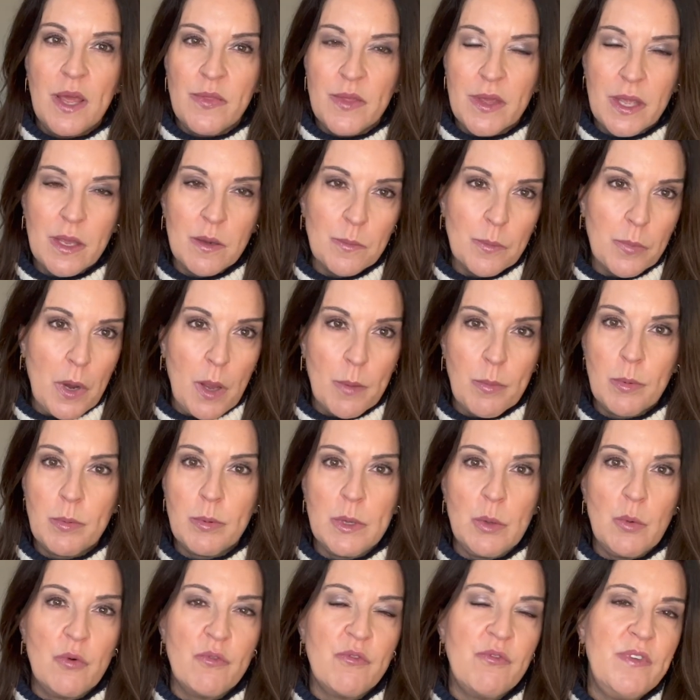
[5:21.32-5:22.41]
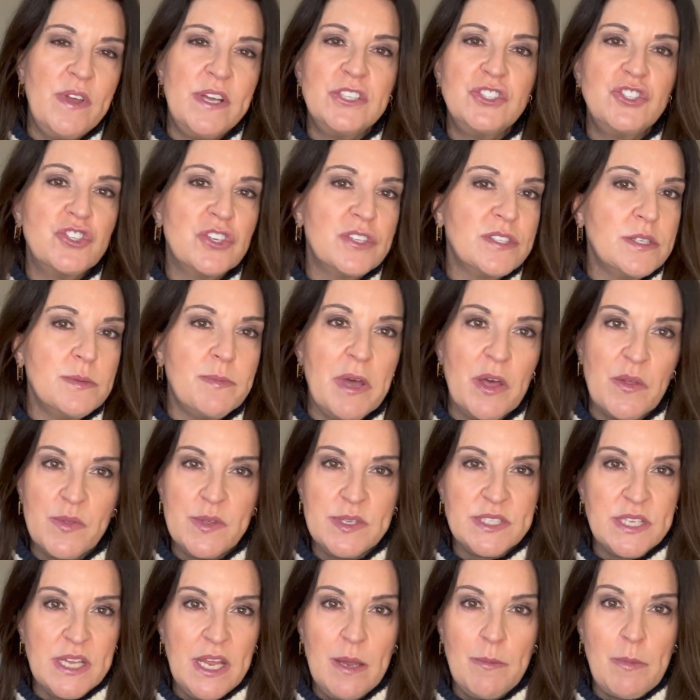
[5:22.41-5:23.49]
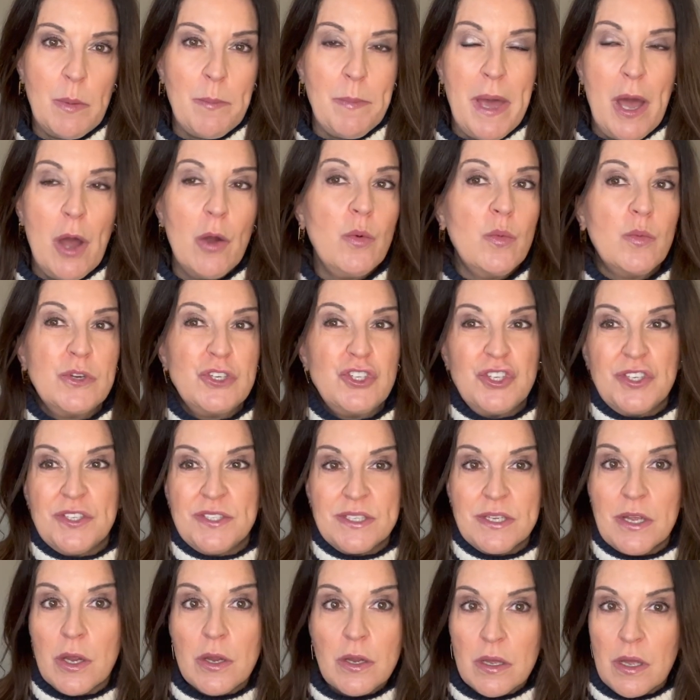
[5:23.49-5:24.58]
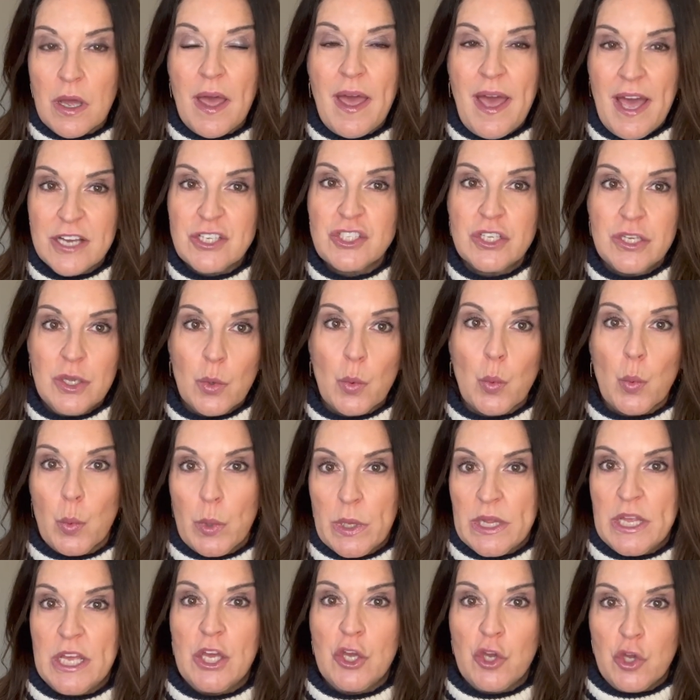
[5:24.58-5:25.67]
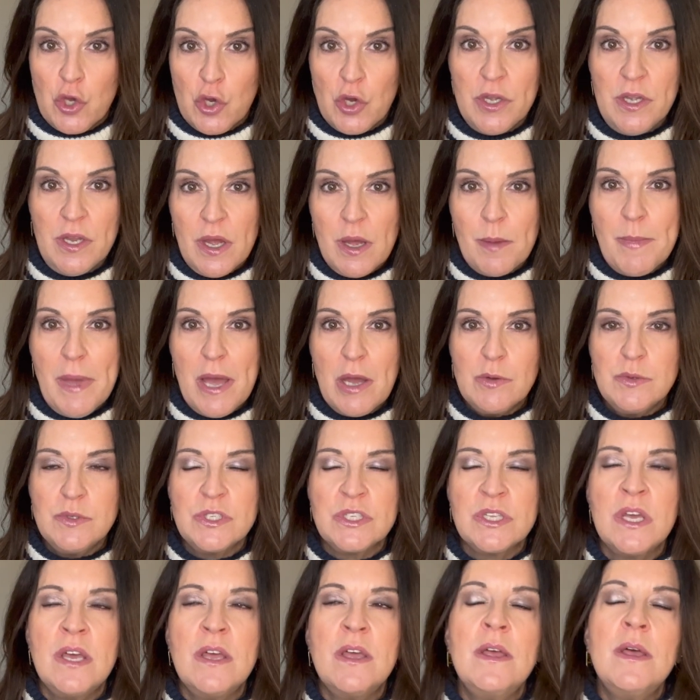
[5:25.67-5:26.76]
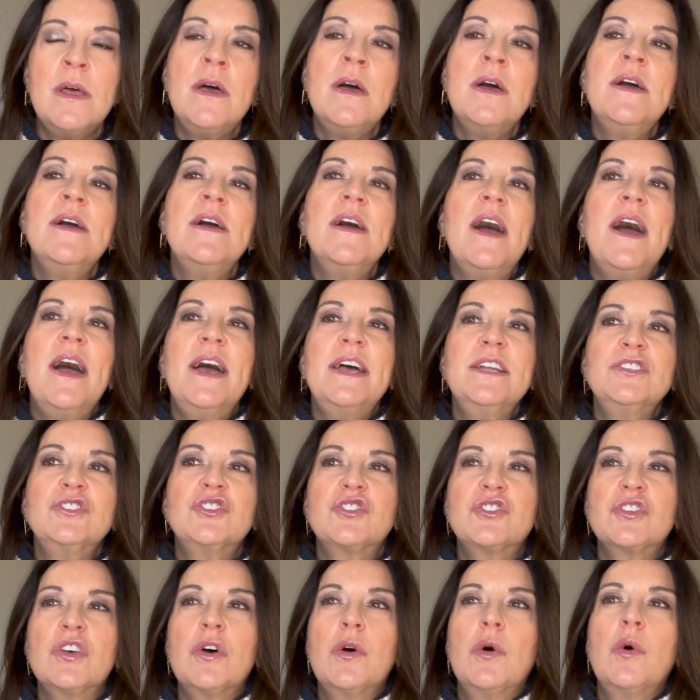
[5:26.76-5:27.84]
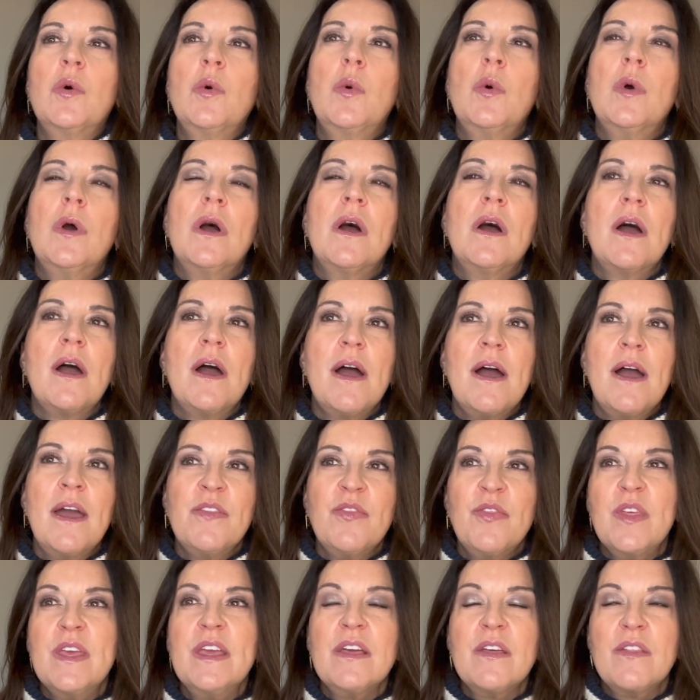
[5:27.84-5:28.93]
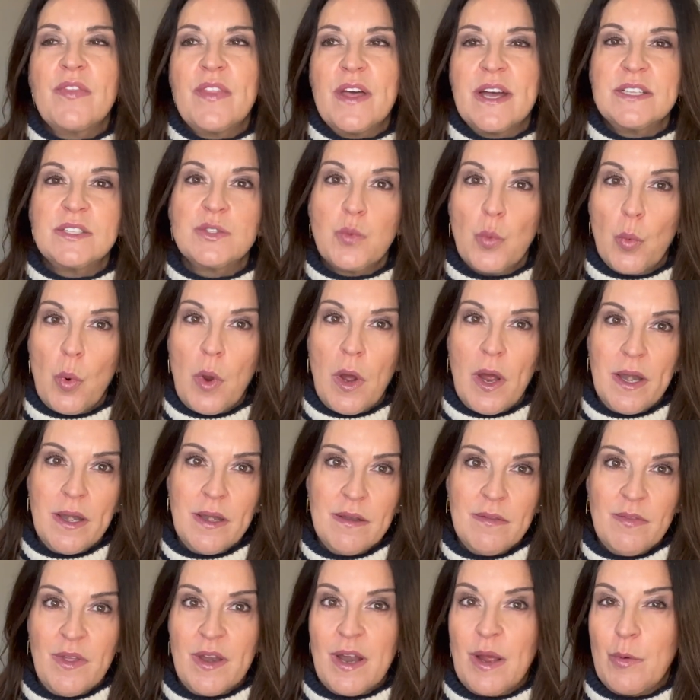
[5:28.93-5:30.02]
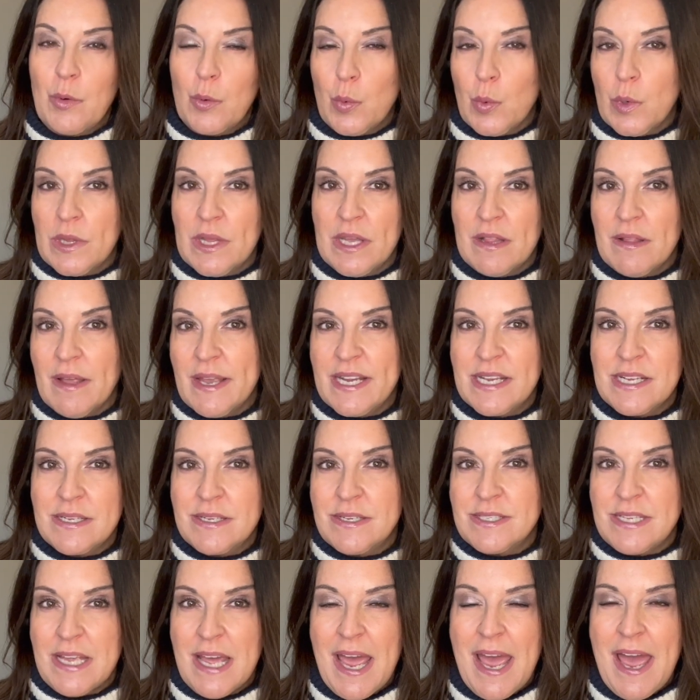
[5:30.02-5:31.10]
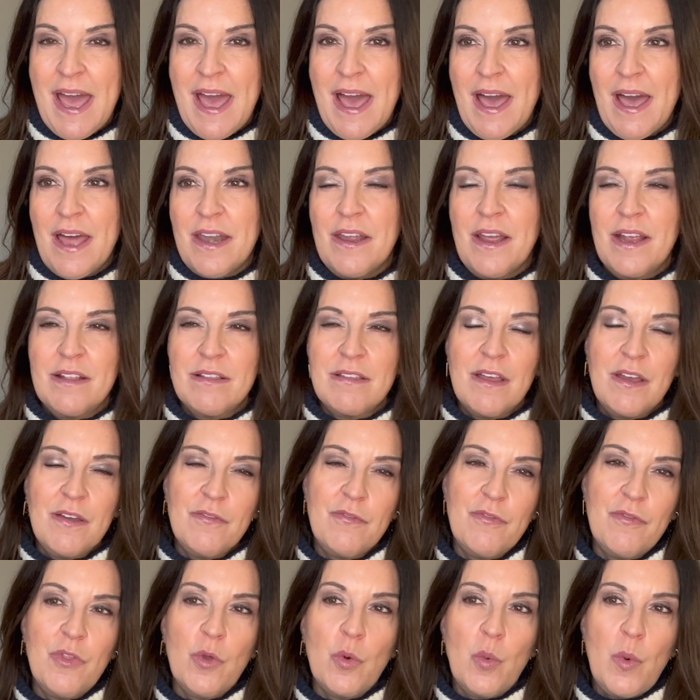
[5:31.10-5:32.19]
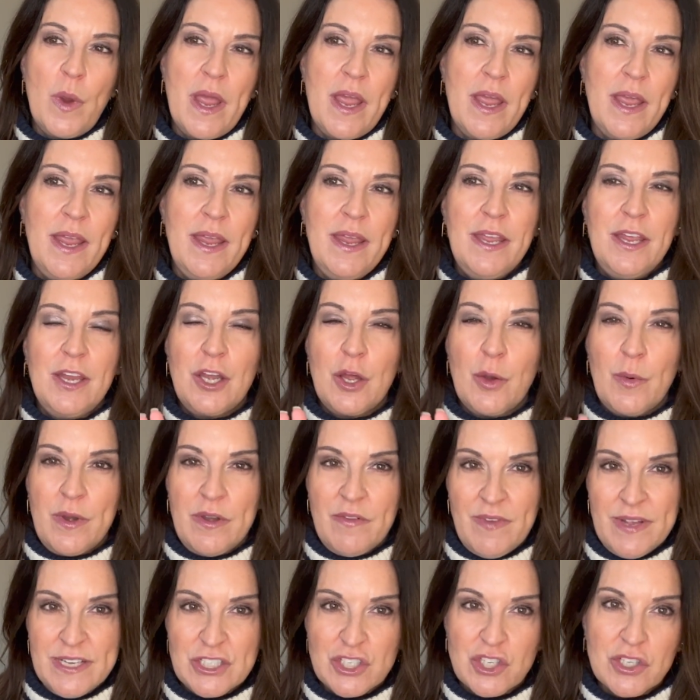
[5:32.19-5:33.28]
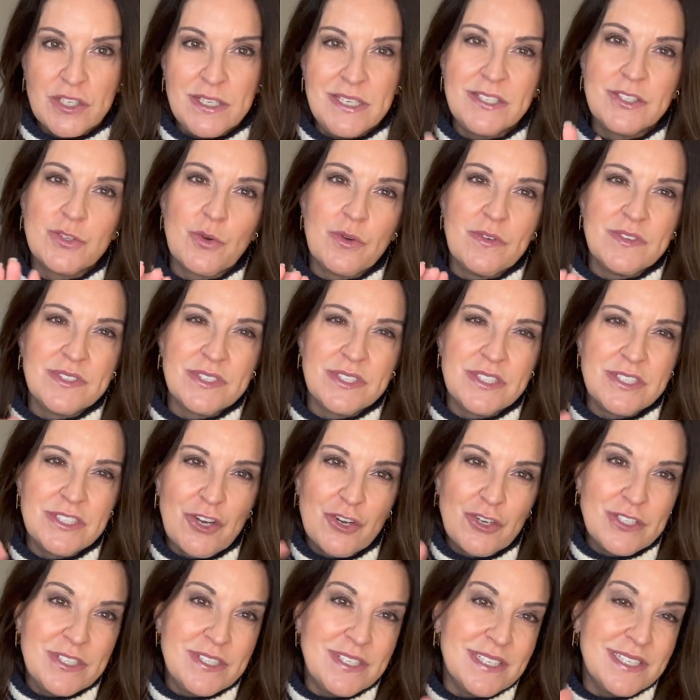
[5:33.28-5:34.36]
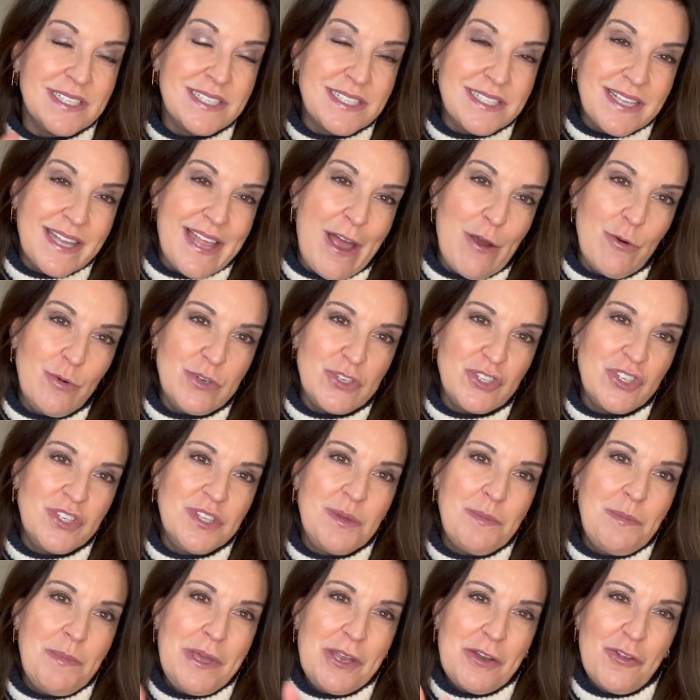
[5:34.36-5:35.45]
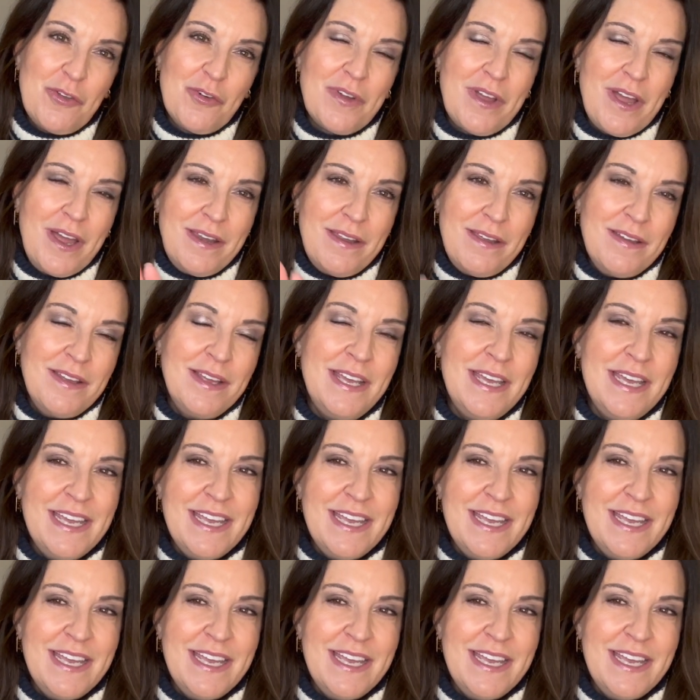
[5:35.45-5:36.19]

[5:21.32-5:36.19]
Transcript: I think it probably will fit just about the same amount, which is actually a really good amount. And so I think that's one that I would really like to add. I love the way, you know, it eventually sort of starts to slouch in the middle, kind of